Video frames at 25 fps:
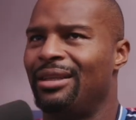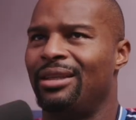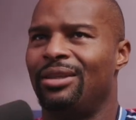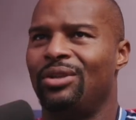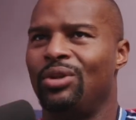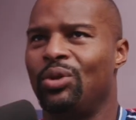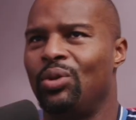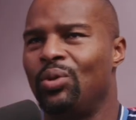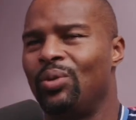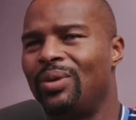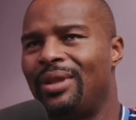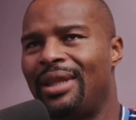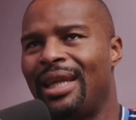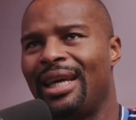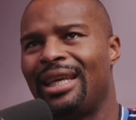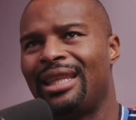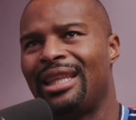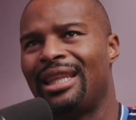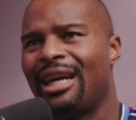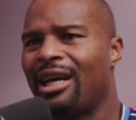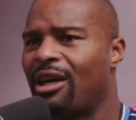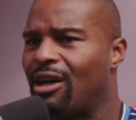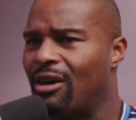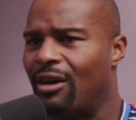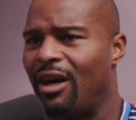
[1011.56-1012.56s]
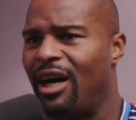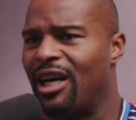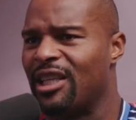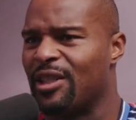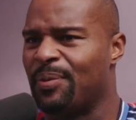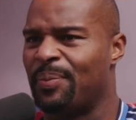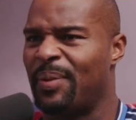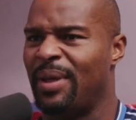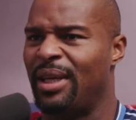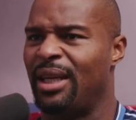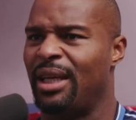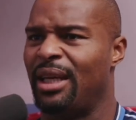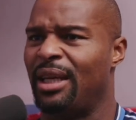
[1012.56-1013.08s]
you think that
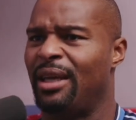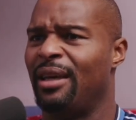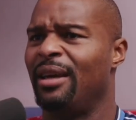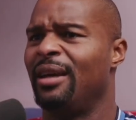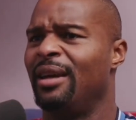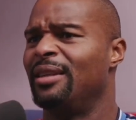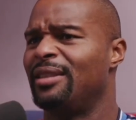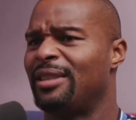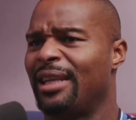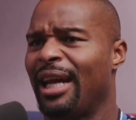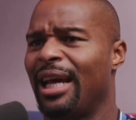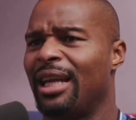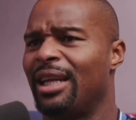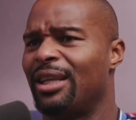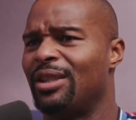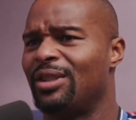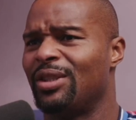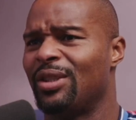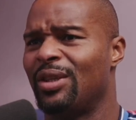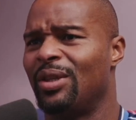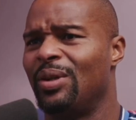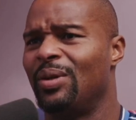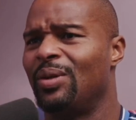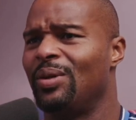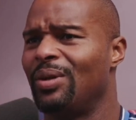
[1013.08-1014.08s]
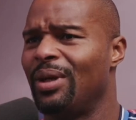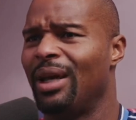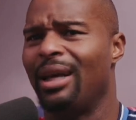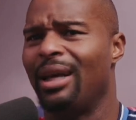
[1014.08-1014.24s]
Crosby, Chandler Jones.